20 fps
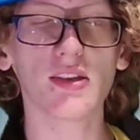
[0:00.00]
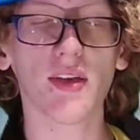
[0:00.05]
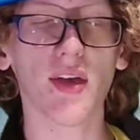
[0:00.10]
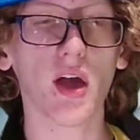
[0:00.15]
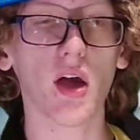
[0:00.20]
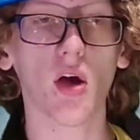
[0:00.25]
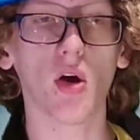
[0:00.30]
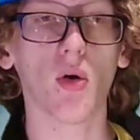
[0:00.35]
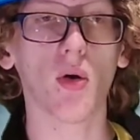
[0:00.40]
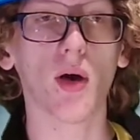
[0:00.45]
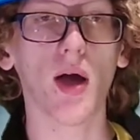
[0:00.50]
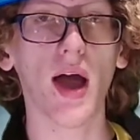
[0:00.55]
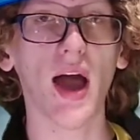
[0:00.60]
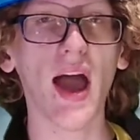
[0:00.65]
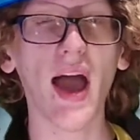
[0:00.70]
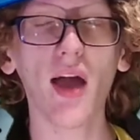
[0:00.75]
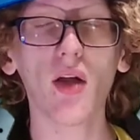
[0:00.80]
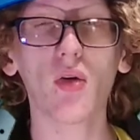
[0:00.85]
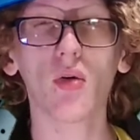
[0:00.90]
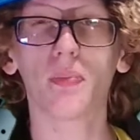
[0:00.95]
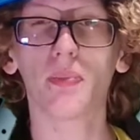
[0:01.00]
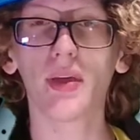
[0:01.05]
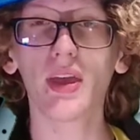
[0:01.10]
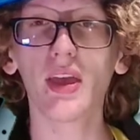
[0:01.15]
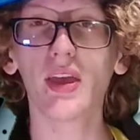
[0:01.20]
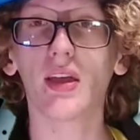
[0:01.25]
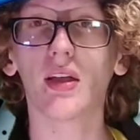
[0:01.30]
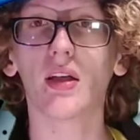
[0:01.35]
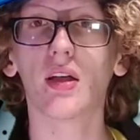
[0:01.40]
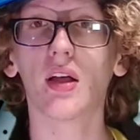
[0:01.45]
ago. I
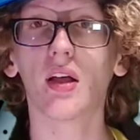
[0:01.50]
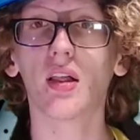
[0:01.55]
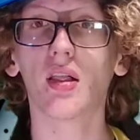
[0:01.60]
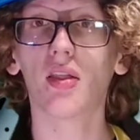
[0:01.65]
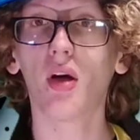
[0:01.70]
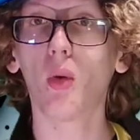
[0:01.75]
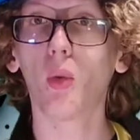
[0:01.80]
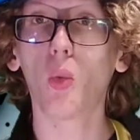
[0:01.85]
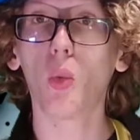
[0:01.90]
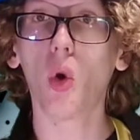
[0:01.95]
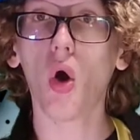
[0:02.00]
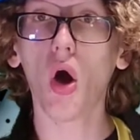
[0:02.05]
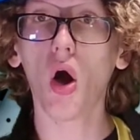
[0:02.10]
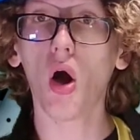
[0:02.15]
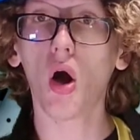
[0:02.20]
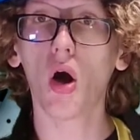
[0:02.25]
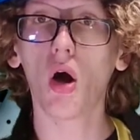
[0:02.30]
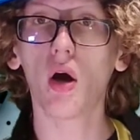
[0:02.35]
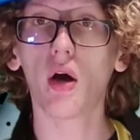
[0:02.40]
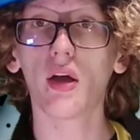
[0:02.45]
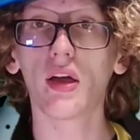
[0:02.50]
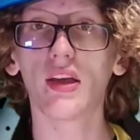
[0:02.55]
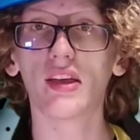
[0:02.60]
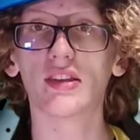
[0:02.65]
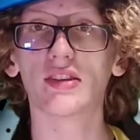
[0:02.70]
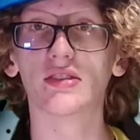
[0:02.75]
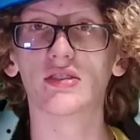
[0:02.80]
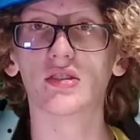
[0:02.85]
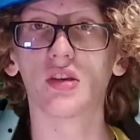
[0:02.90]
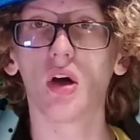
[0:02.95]
repeat, the war
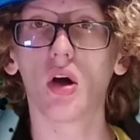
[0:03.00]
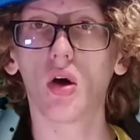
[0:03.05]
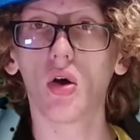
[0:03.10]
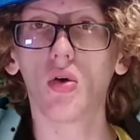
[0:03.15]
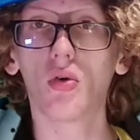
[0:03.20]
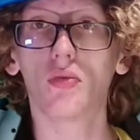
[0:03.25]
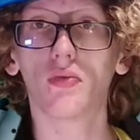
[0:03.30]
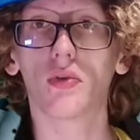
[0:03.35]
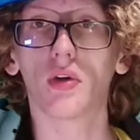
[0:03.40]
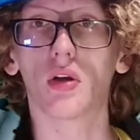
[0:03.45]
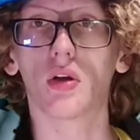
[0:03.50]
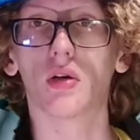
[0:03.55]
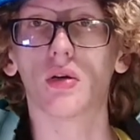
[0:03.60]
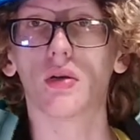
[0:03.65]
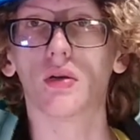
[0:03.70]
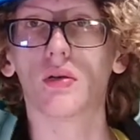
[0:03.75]
is over.